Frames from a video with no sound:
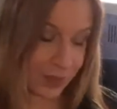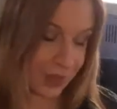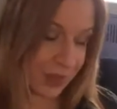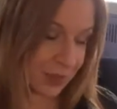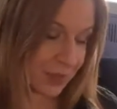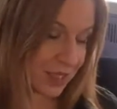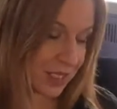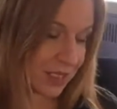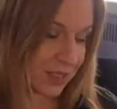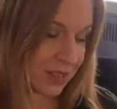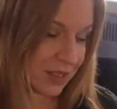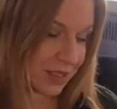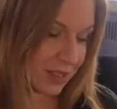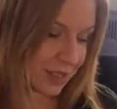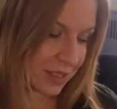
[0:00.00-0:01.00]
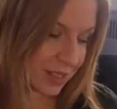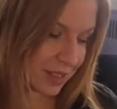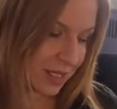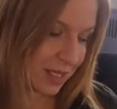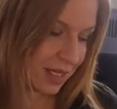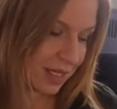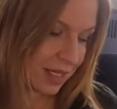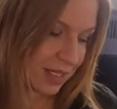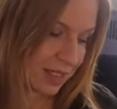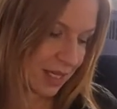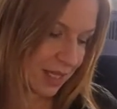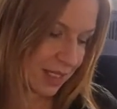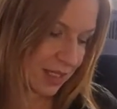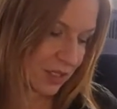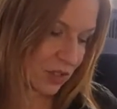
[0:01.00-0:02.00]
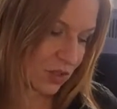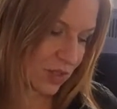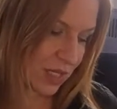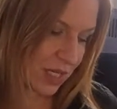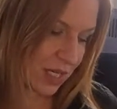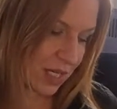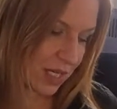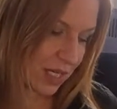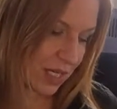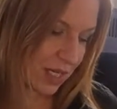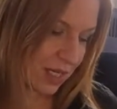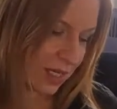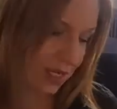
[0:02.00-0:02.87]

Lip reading: building materials, dentistry,